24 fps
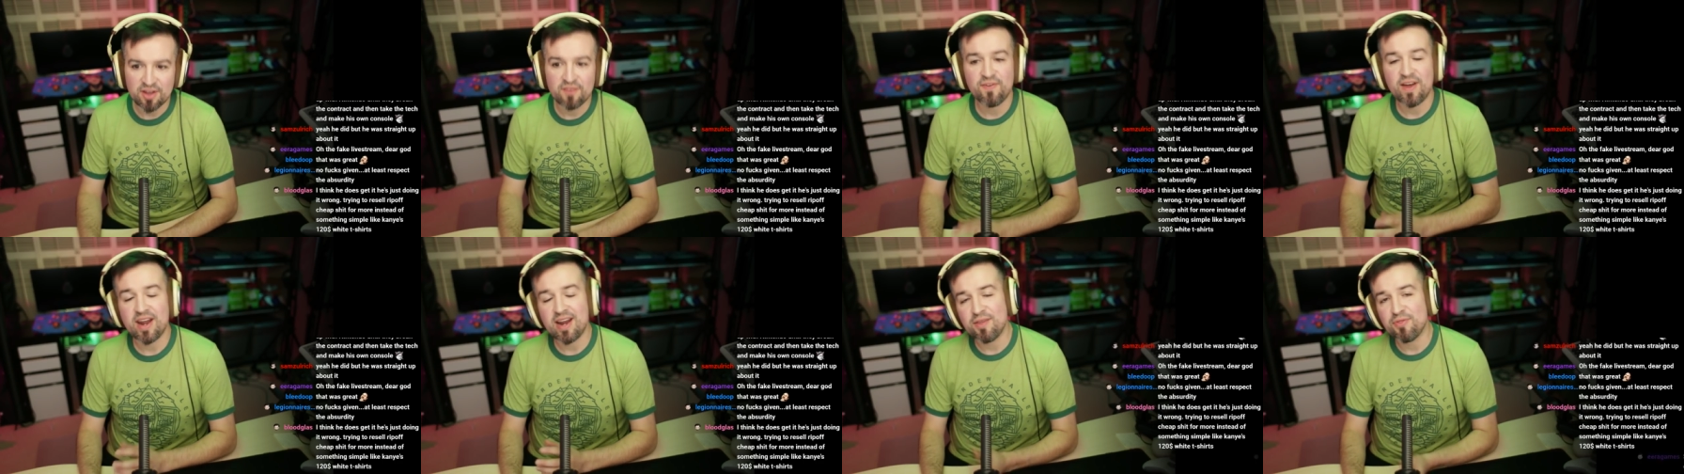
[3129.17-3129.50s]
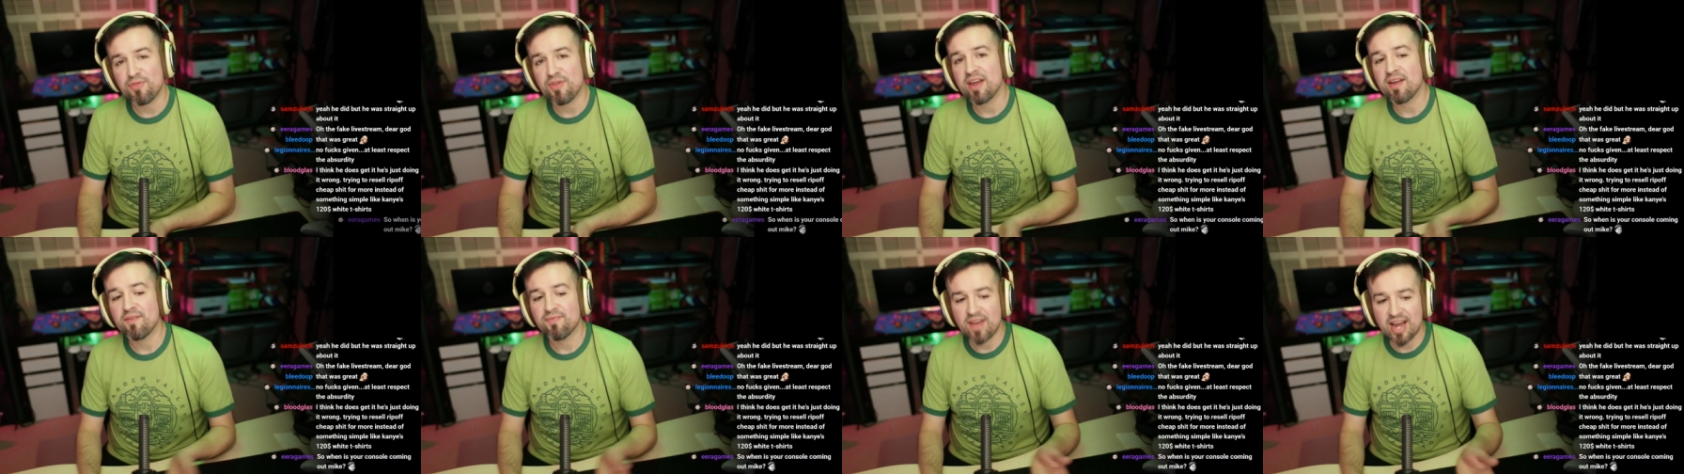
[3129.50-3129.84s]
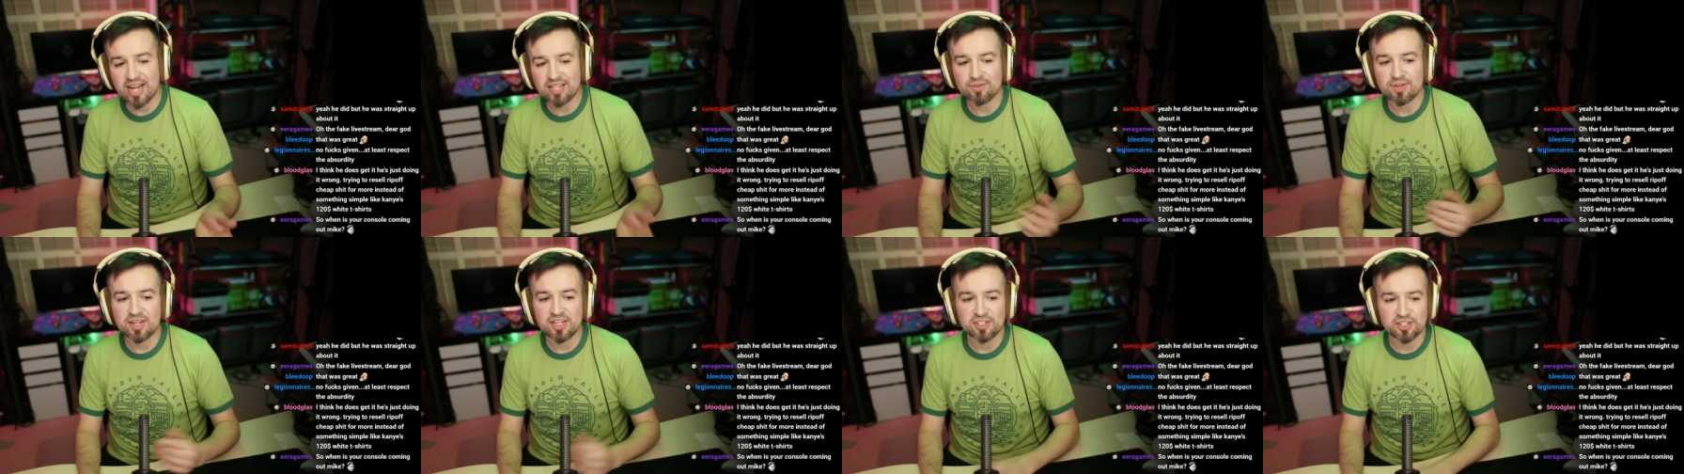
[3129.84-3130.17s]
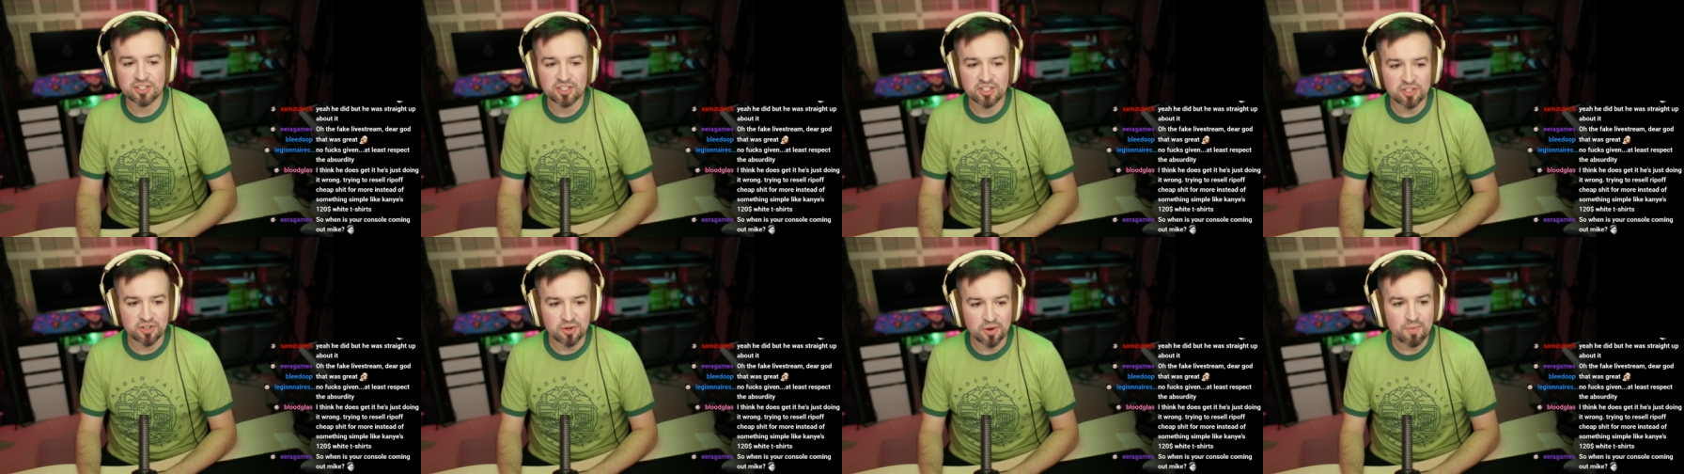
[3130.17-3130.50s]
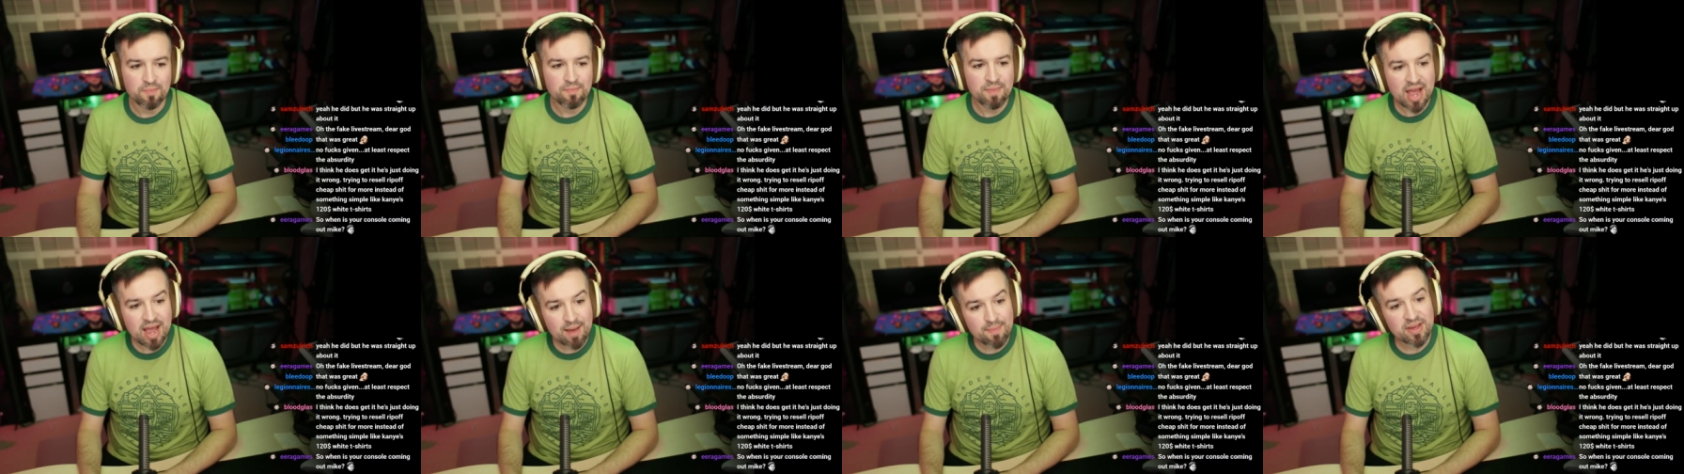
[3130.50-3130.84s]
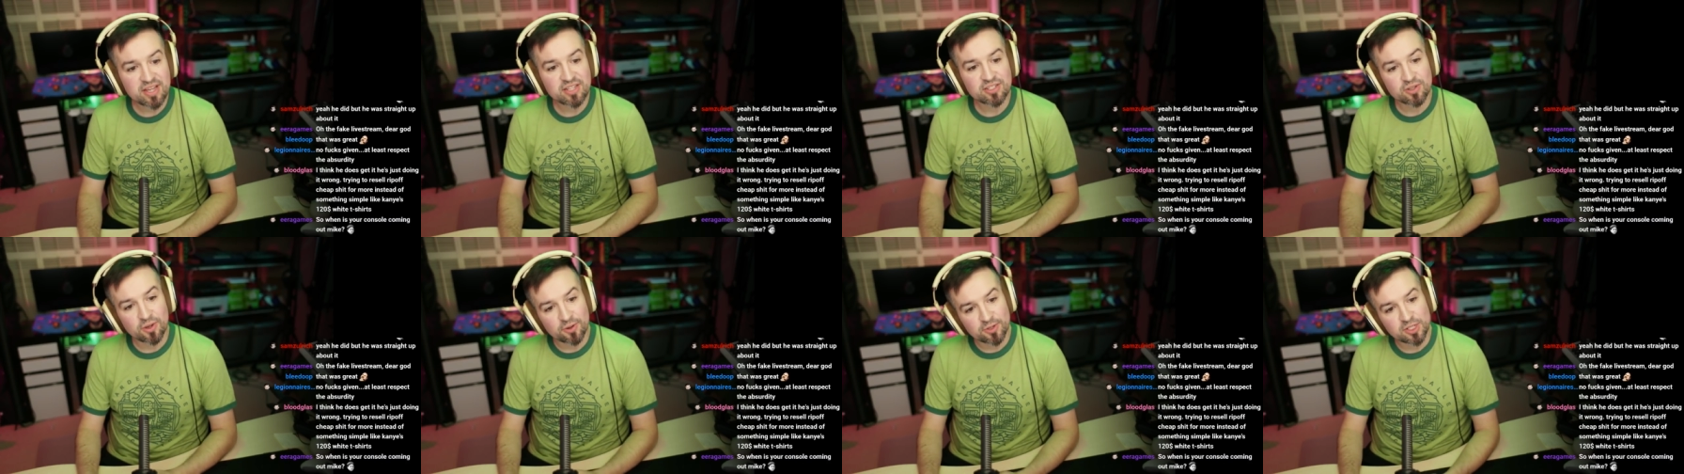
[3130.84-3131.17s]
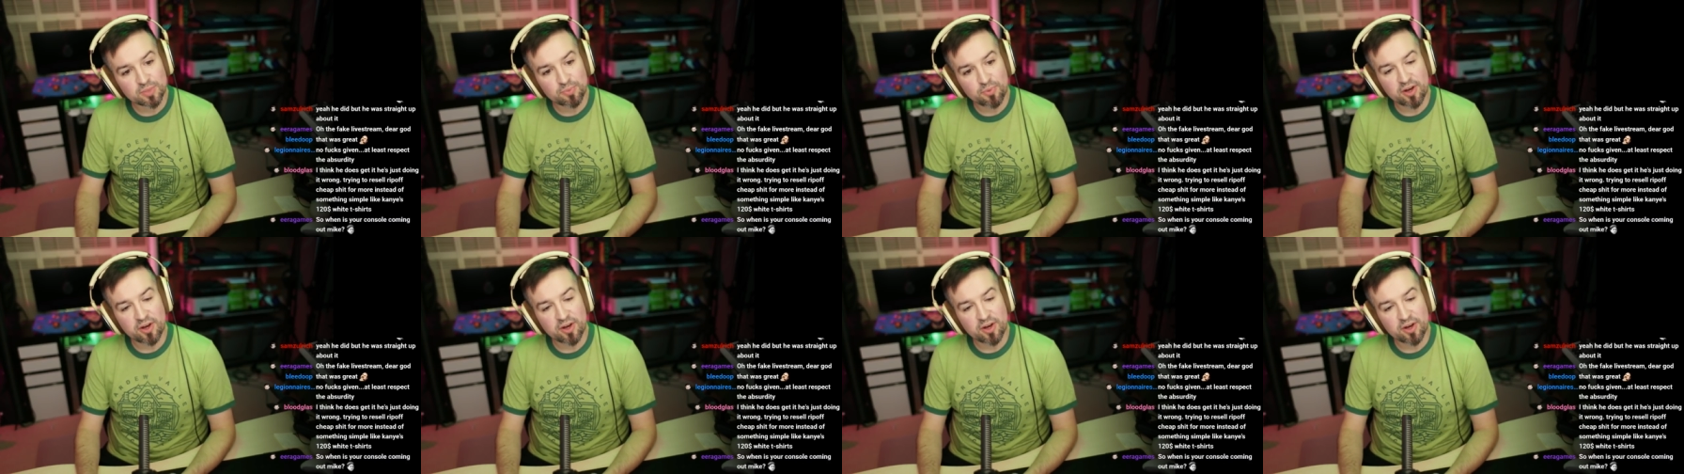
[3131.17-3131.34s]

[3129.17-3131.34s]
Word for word: If anything, that's what he should do. Maybe Soulja